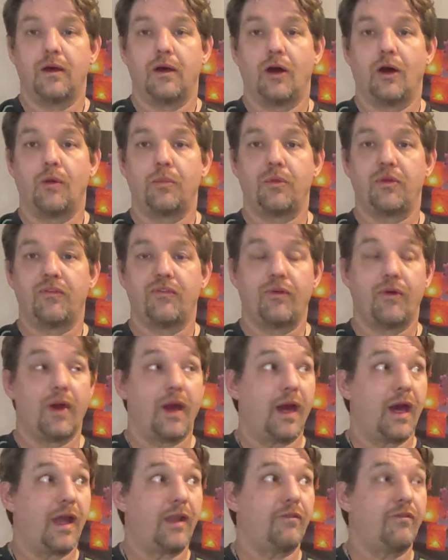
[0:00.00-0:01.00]
hope you
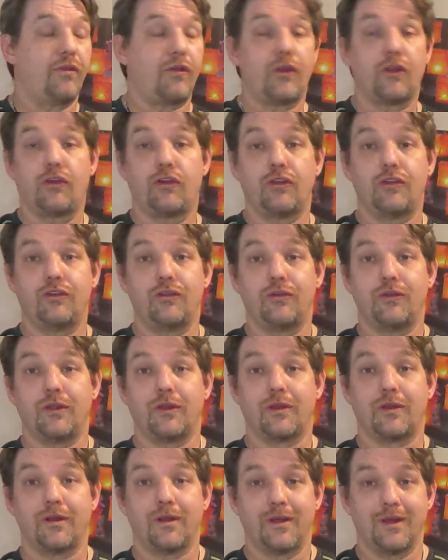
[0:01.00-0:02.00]
had a very good New
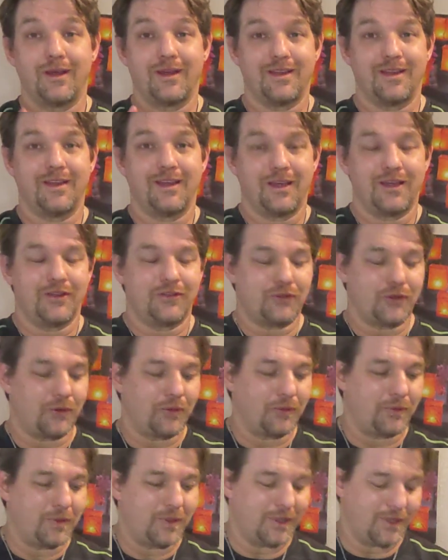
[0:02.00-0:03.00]
Year.
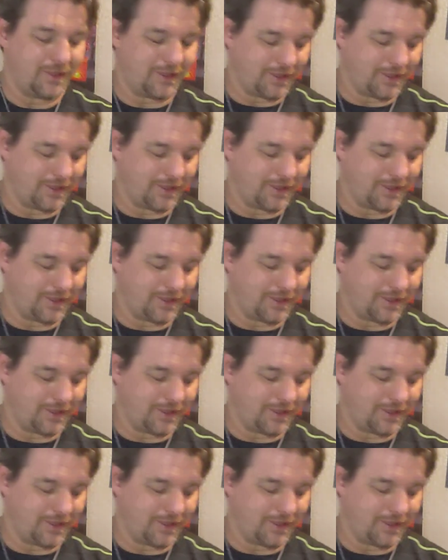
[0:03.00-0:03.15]
So